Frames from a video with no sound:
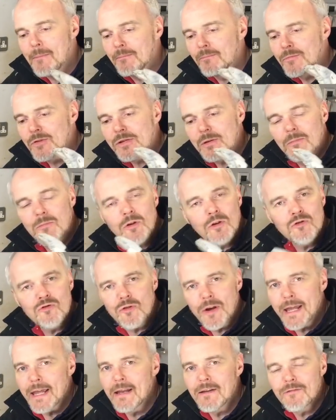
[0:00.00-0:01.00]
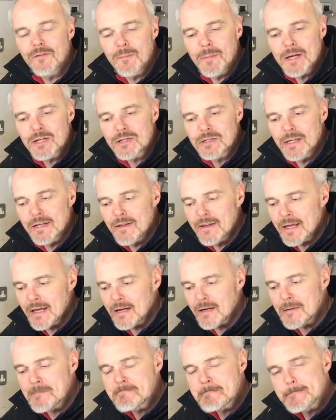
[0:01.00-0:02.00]
some great information in
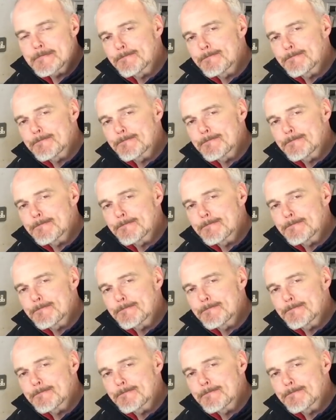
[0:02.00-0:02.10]
there.